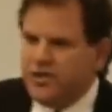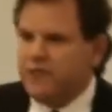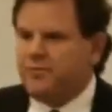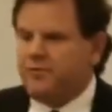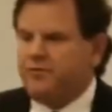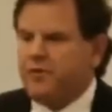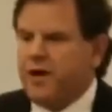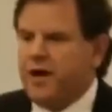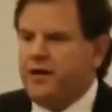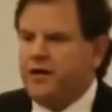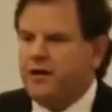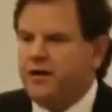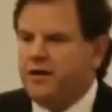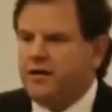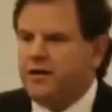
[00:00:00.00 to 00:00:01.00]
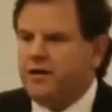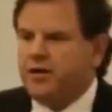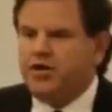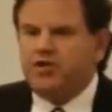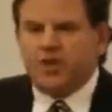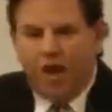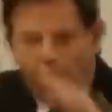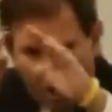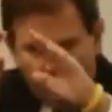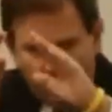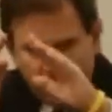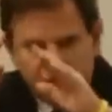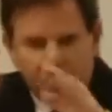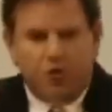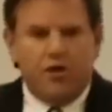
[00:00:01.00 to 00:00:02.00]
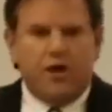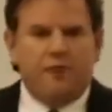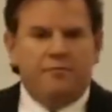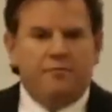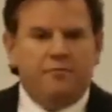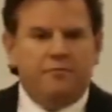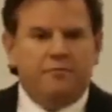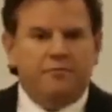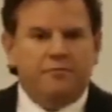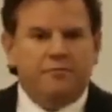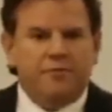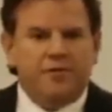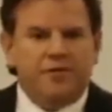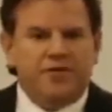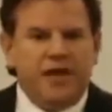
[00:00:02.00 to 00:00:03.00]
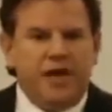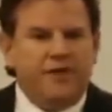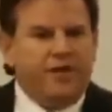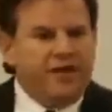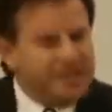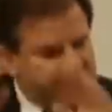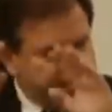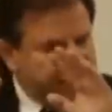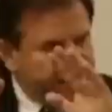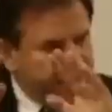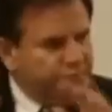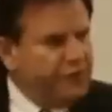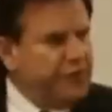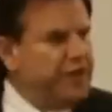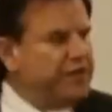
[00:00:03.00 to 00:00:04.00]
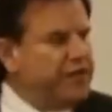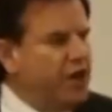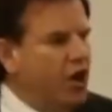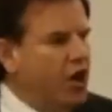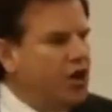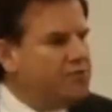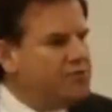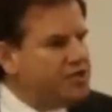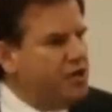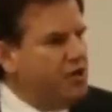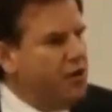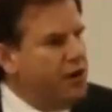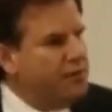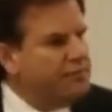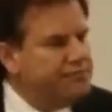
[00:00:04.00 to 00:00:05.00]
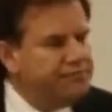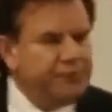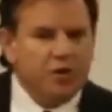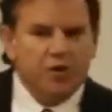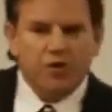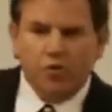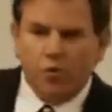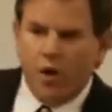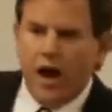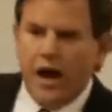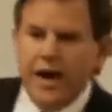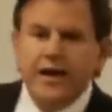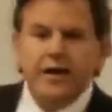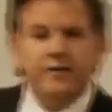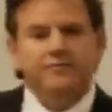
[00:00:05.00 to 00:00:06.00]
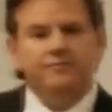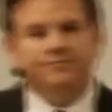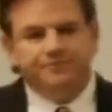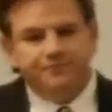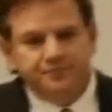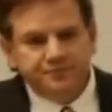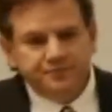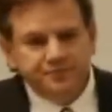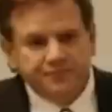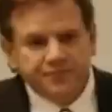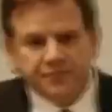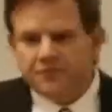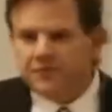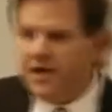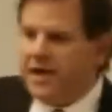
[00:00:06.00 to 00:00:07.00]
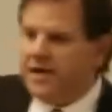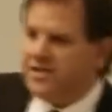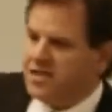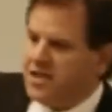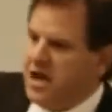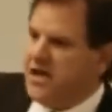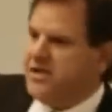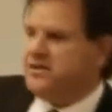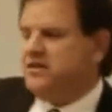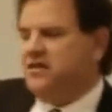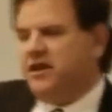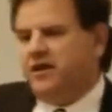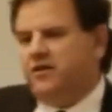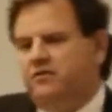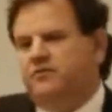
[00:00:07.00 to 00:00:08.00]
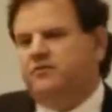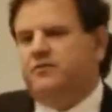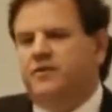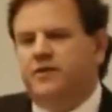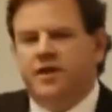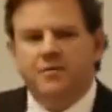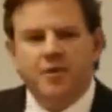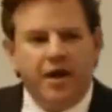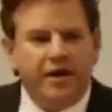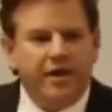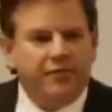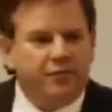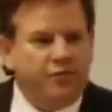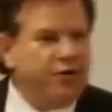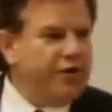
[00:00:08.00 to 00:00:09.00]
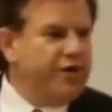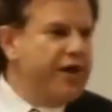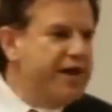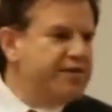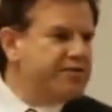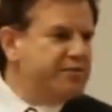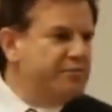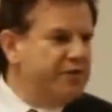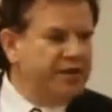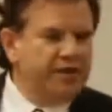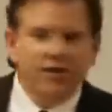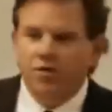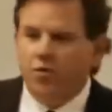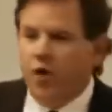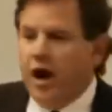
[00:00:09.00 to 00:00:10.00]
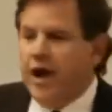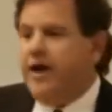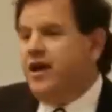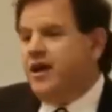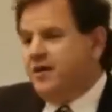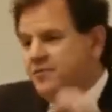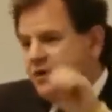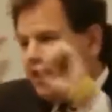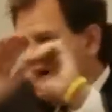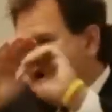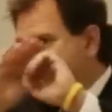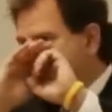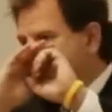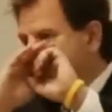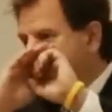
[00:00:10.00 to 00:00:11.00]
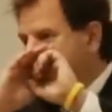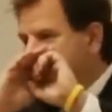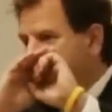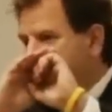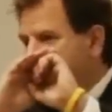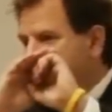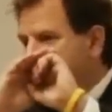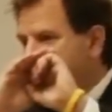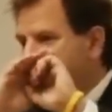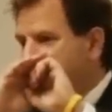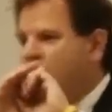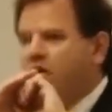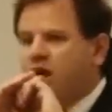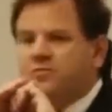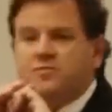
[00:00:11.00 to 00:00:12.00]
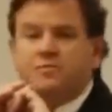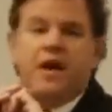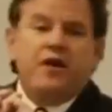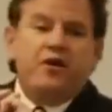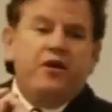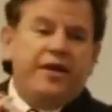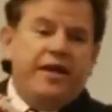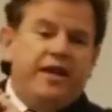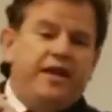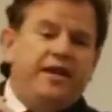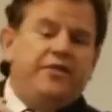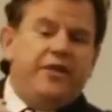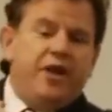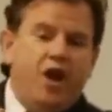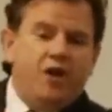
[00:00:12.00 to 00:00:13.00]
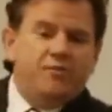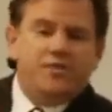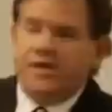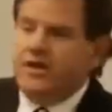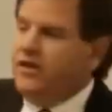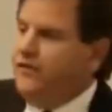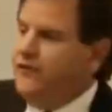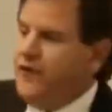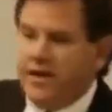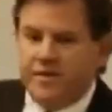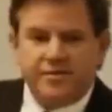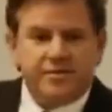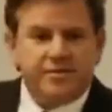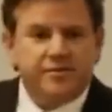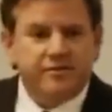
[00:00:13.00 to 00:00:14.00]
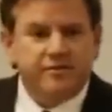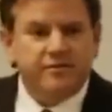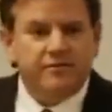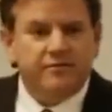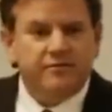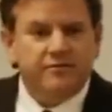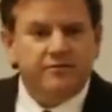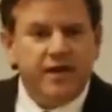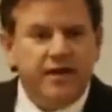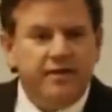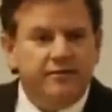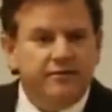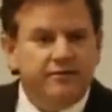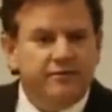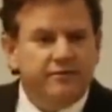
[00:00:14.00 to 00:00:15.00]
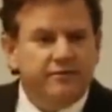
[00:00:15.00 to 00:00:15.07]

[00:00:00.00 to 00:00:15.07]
something, right? Usually arms go up. It's kind of an instinctive thing. The arms go up. Why? I ask guys, they're like, come on, Evan, what are you asking me? Why? Because the arms, better to get hit in the arms than in the face, right?